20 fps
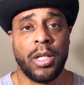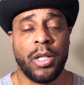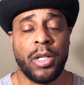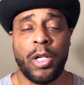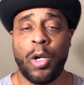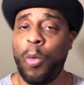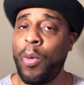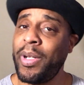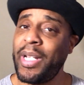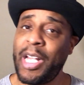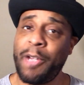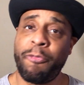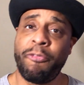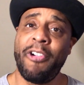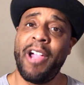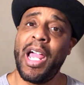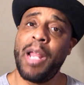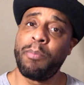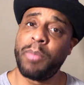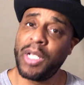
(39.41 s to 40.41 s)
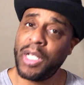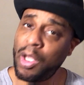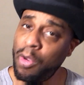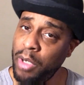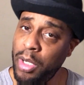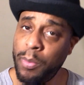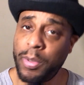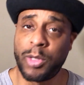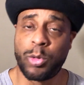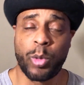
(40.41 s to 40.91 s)
You don't want that fried
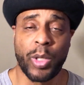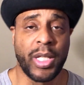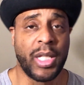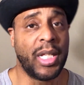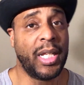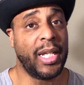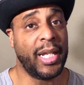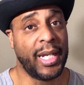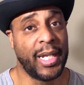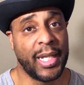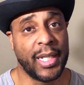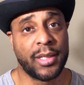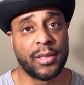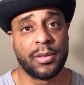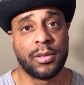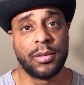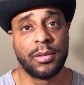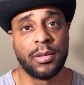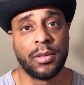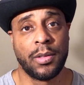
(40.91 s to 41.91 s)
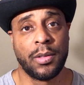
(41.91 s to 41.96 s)
bologna between your legs.